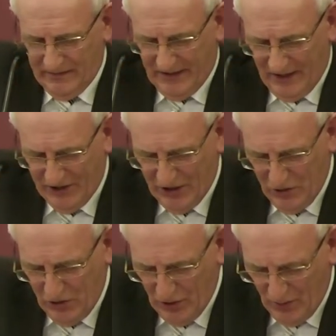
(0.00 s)
Because they
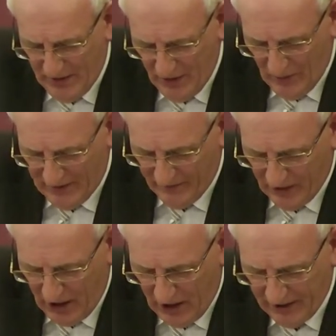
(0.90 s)
knew they were in the will
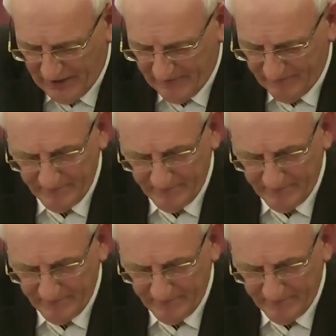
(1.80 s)
of God.